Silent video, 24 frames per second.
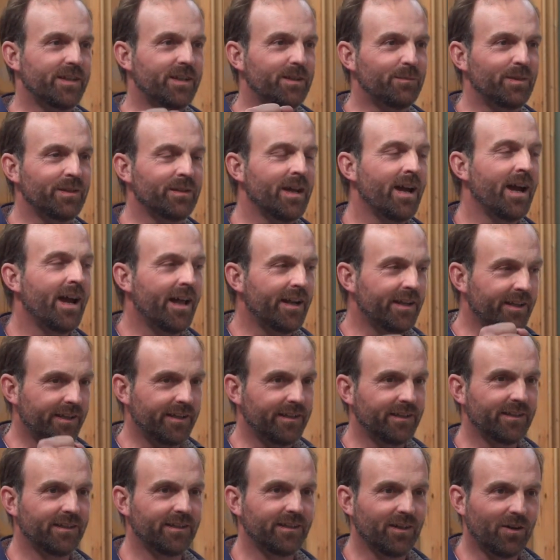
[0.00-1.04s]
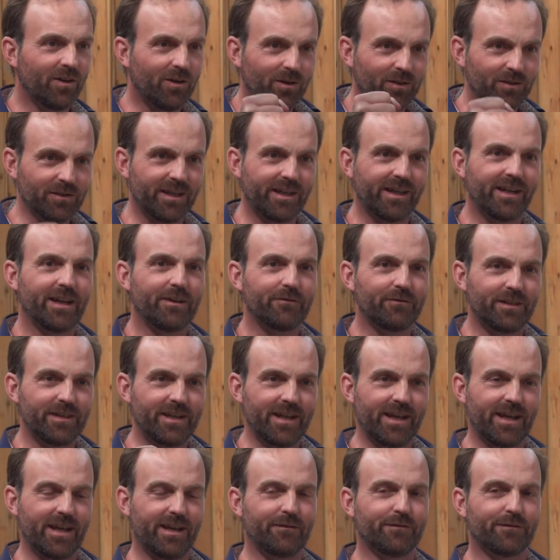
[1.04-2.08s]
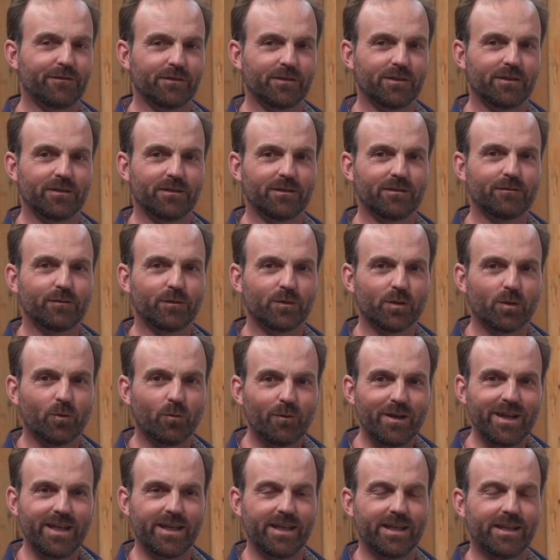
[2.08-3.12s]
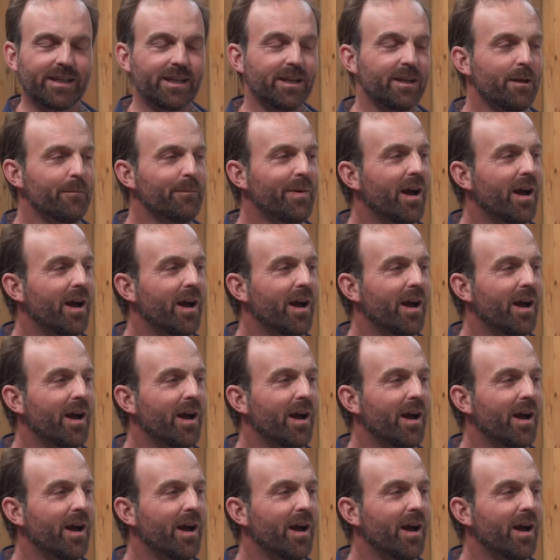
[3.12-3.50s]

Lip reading: He'd been at it all day, every day for a week,